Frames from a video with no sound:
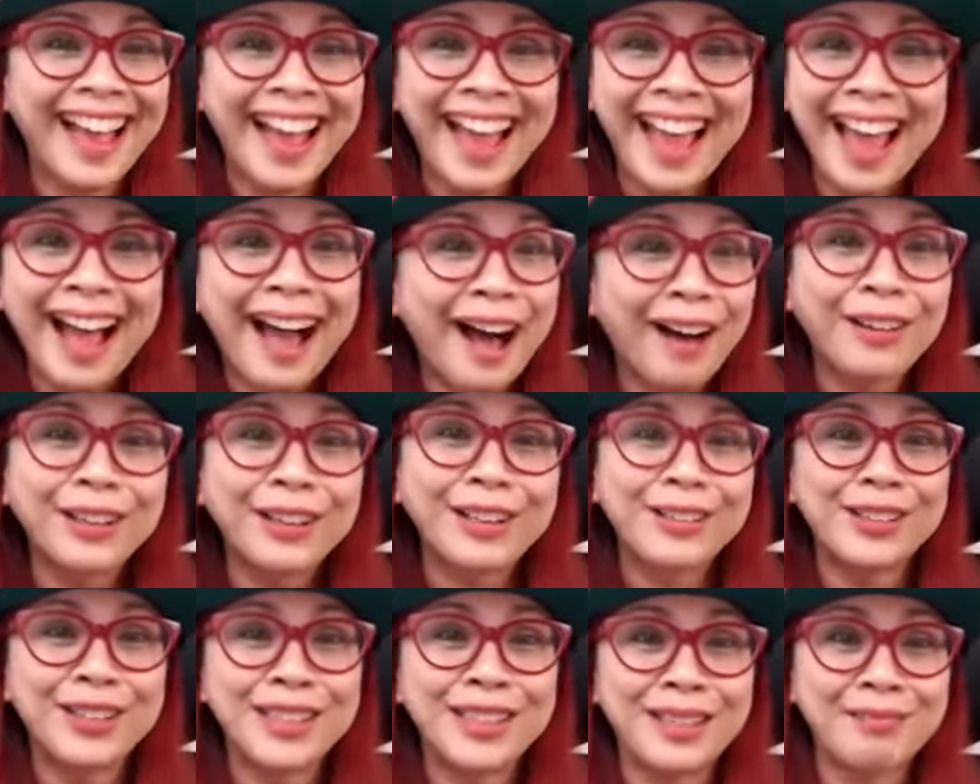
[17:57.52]
how
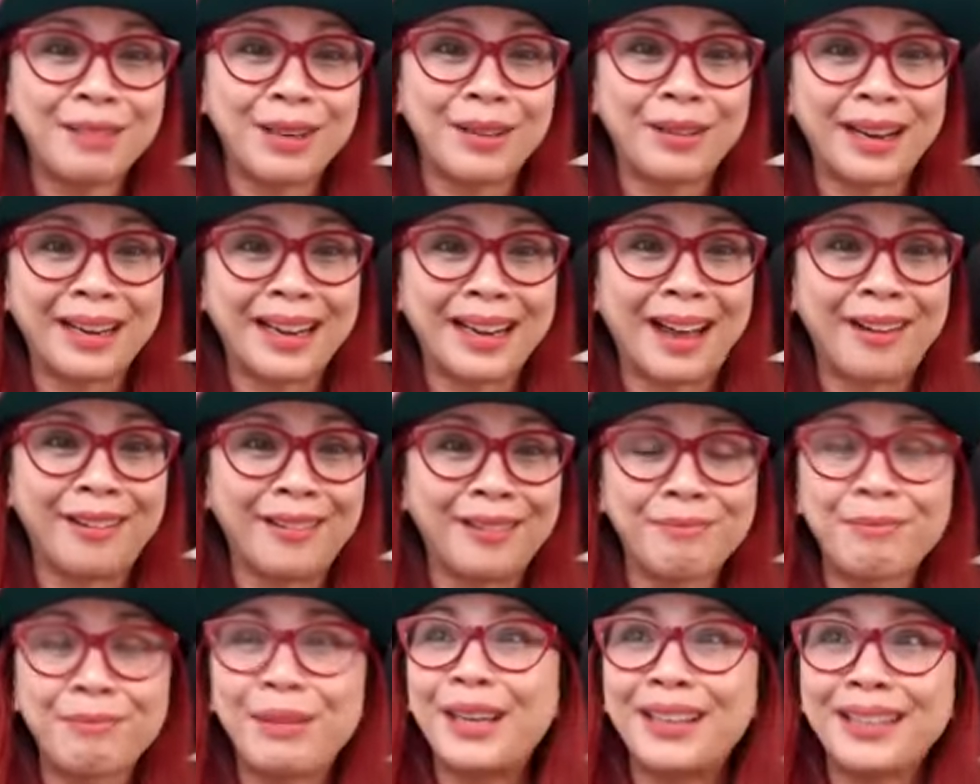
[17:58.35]
do you see me right
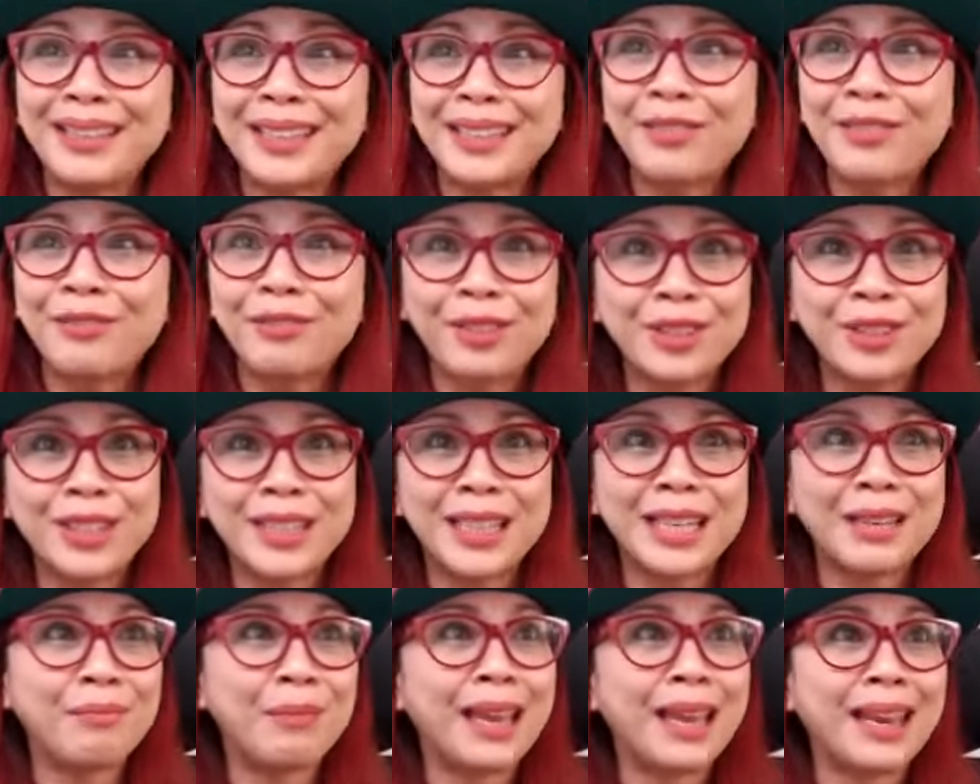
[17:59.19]
now? Because if you
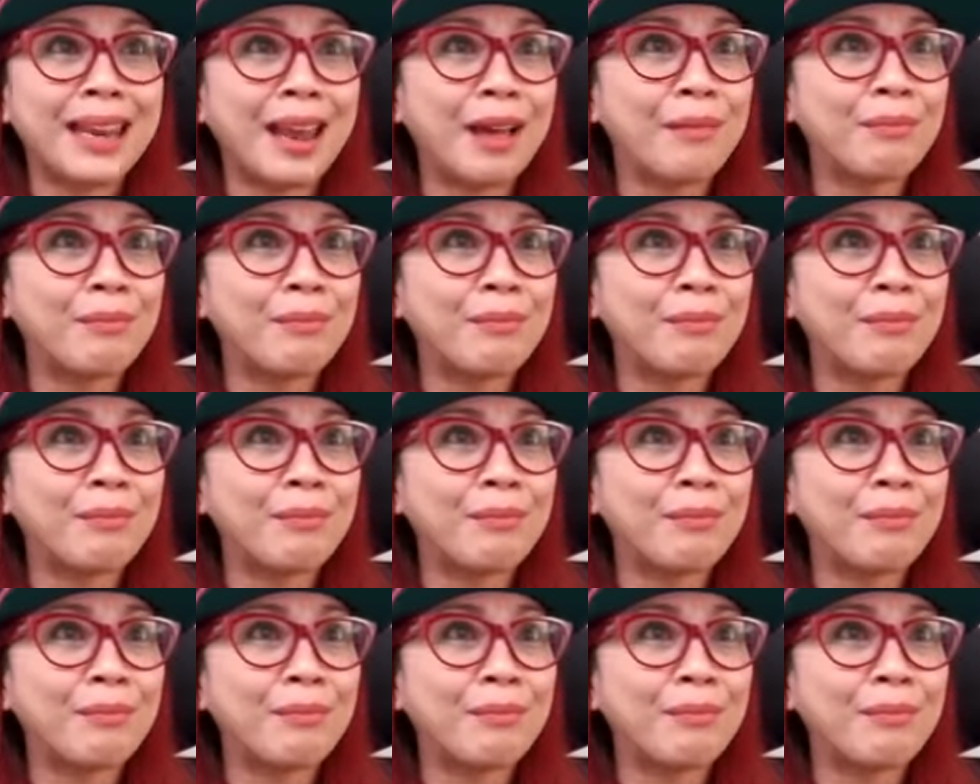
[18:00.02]
see me and I'm